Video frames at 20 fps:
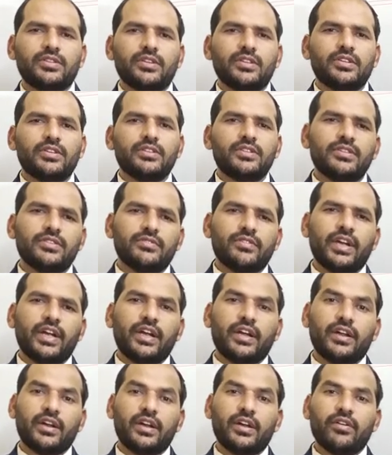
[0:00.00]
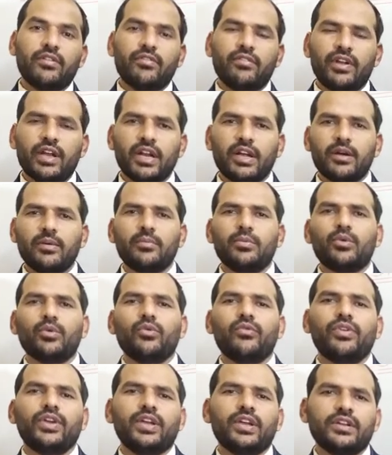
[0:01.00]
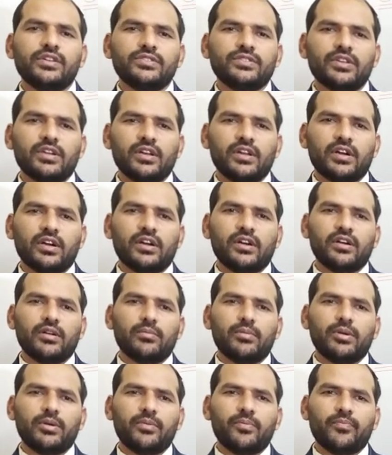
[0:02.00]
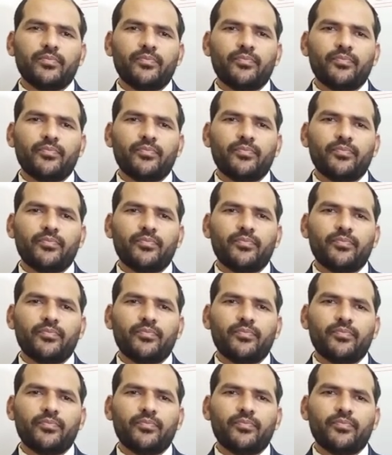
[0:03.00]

This is Venkanna. Welcome to VHL Academy.